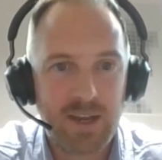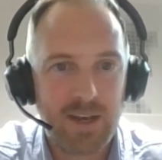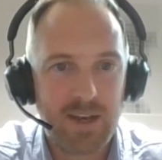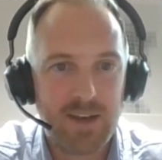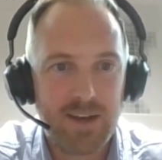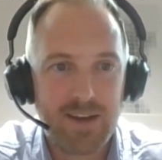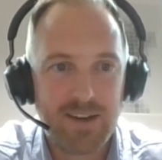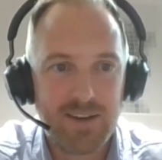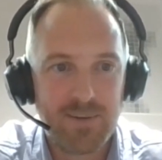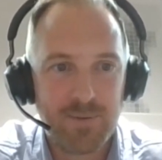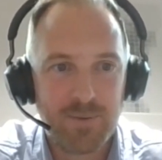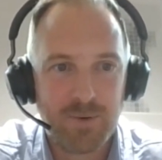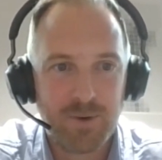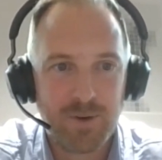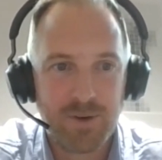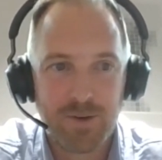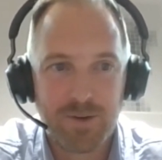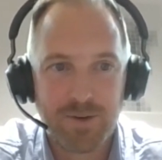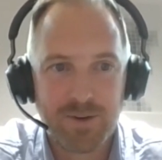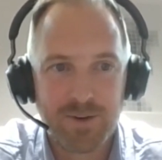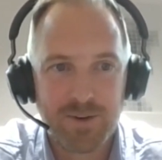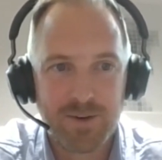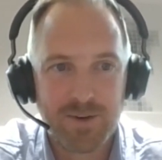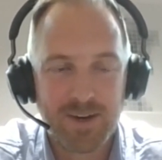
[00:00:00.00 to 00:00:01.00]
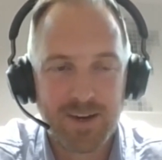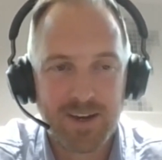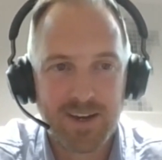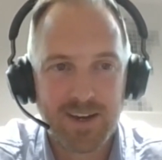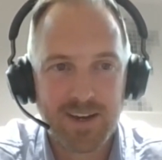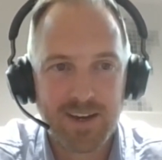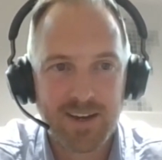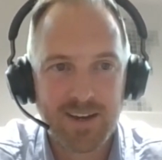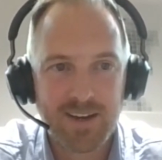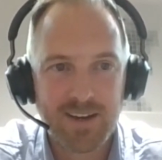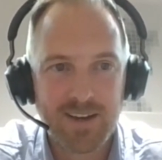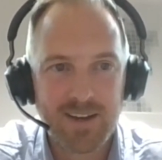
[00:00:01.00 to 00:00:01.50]
in and what you're
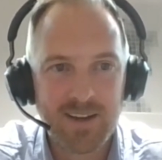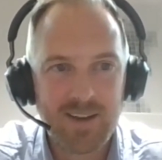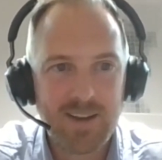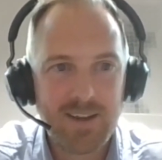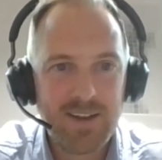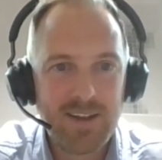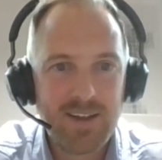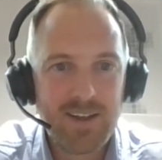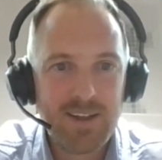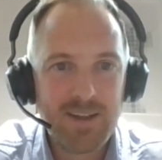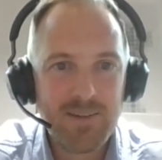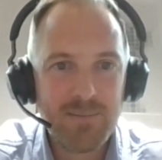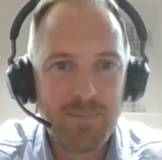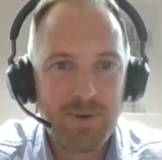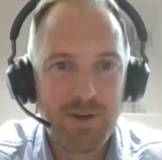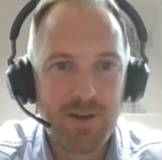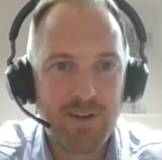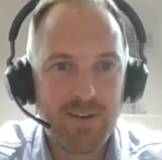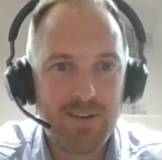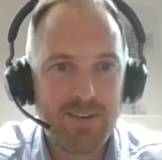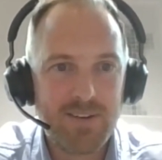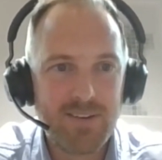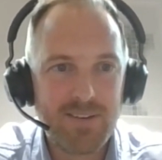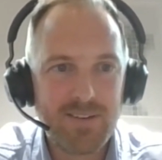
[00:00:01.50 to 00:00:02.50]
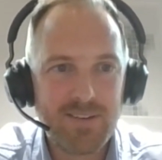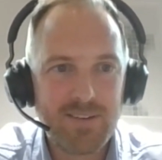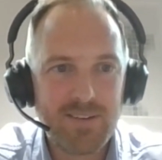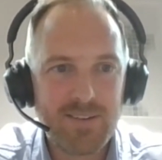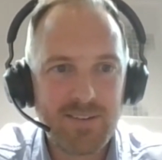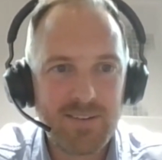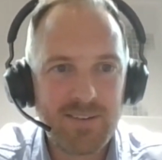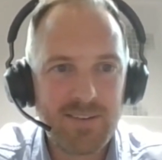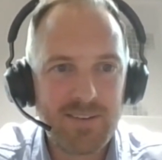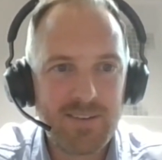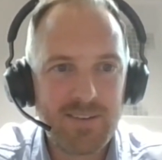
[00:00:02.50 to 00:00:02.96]
doing. But